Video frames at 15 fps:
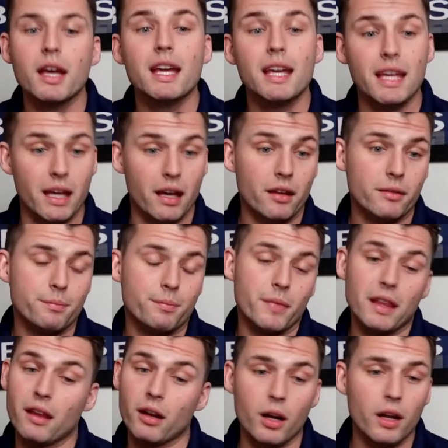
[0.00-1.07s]
He is.
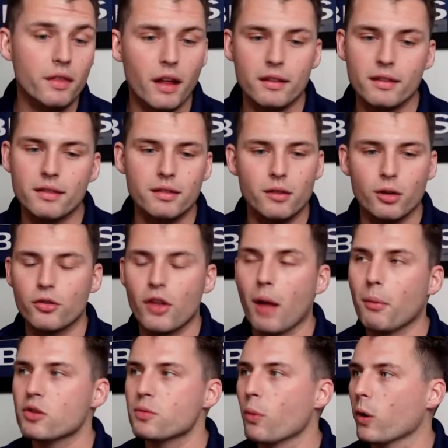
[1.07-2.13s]
There, that, there's not
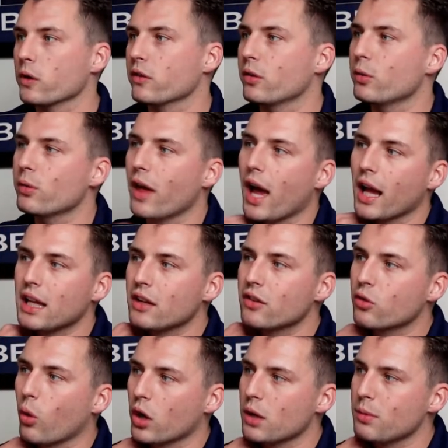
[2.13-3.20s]
much more to that. He's
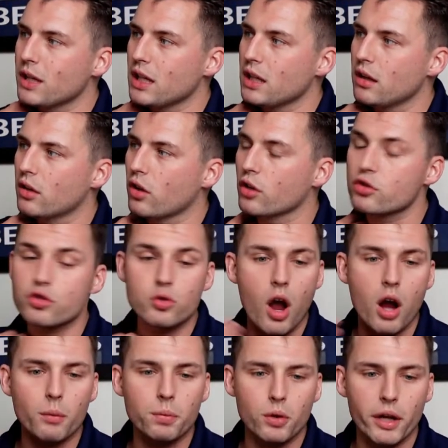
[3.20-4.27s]
going to be a
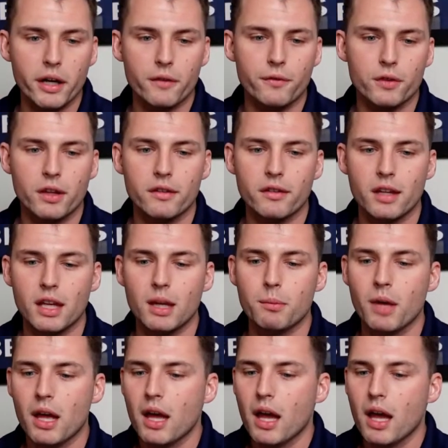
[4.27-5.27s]
strong player for this team.